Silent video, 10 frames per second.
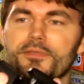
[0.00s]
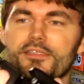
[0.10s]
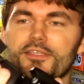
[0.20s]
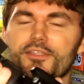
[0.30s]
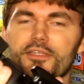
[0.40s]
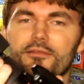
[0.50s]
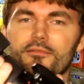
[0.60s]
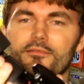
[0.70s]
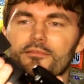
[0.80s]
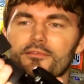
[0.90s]

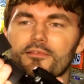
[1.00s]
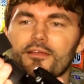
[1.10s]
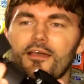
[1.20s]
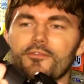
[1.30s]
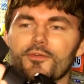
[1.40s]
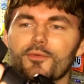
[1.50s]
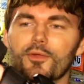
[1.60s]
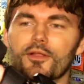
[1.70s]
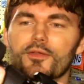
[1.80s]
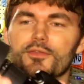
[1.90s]
position cover
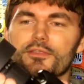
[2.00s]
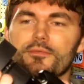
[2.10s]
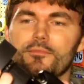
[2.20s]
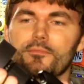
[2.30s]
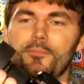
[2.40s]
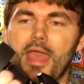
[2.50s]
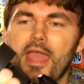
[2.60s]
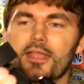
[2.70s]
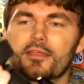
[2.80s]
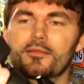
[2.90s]
where it goes
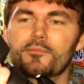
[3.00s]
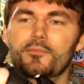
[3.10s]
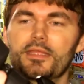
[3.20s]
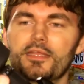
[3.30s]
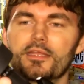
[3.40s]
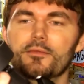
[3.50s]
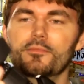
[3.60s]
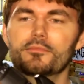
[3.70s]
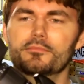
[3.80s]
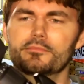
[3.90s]
back, medium,